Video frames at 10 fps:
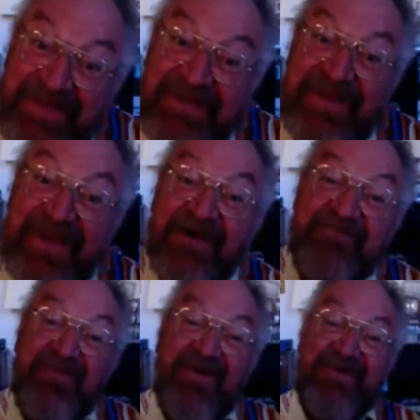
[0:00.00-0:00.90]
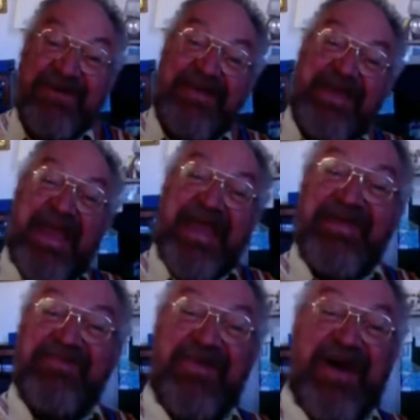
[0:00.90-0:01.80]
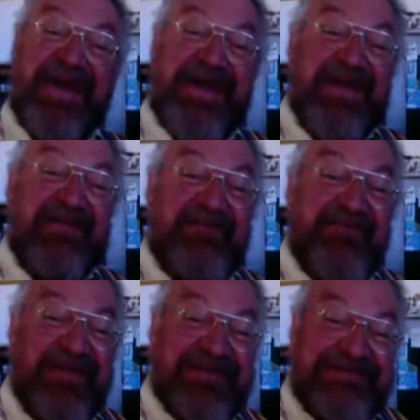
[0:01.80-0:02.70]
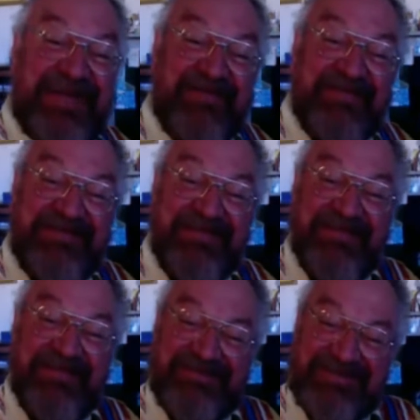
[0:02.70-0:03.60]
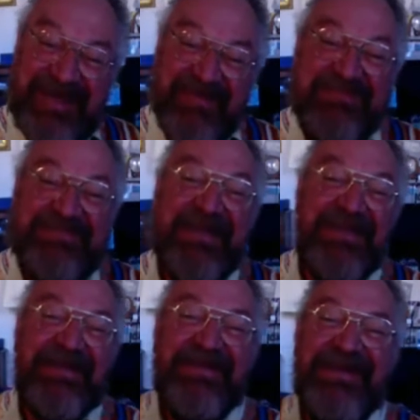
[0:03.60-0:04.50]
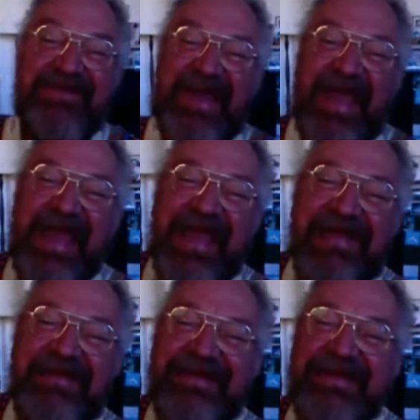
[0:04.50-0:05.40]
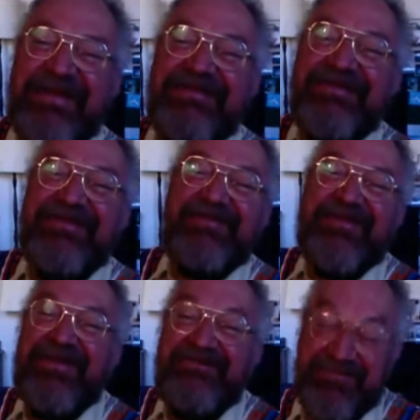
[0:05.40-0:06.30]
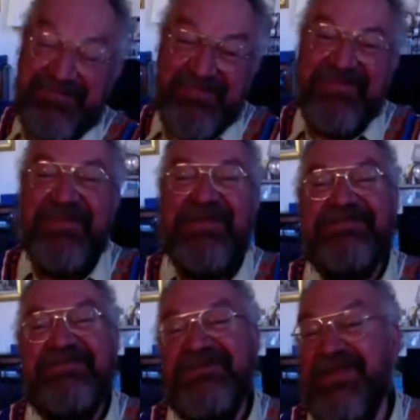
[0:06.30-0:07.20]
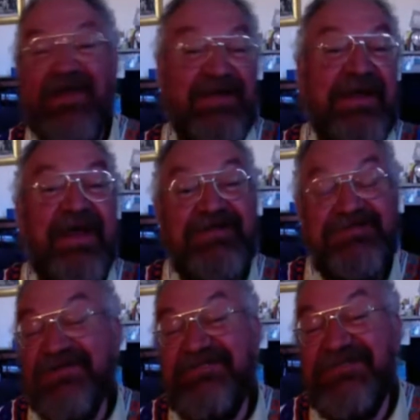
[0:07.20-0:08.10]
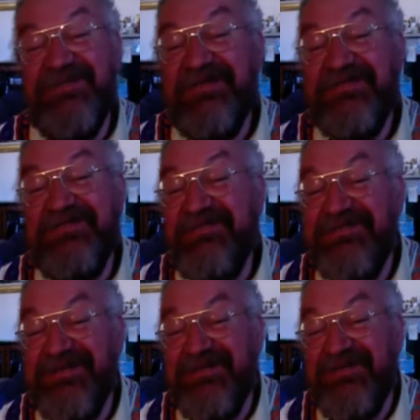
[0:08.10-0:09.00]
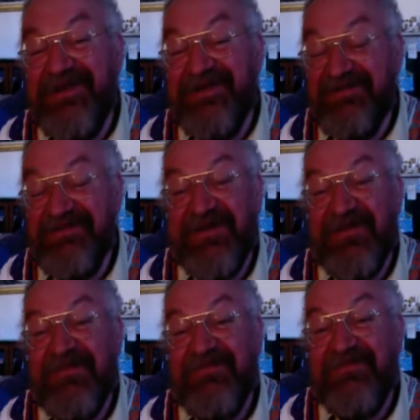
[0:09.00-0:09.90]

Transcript: Come forward again by imperceptible steps, and you end in 2022 German.